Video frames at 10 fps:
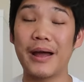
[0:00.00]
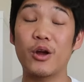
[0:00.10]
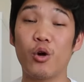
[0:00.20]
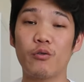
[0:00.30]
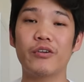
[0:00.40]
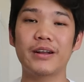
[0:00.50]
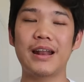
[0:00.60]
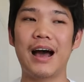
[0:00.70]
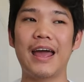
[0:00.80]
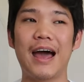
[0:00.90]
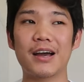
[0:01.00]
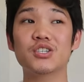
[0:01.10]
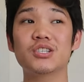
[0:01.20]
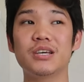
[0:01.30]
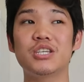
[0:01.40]
my girlfriend and I
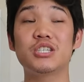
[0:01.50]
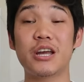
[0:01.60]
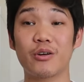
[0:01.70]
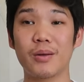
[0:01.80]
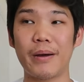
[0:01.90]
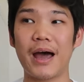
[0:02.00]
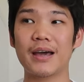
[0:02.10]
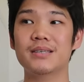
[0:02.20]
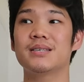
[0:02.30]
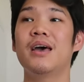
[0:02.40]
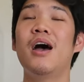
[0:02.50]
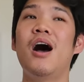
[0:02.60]
actually share the bags.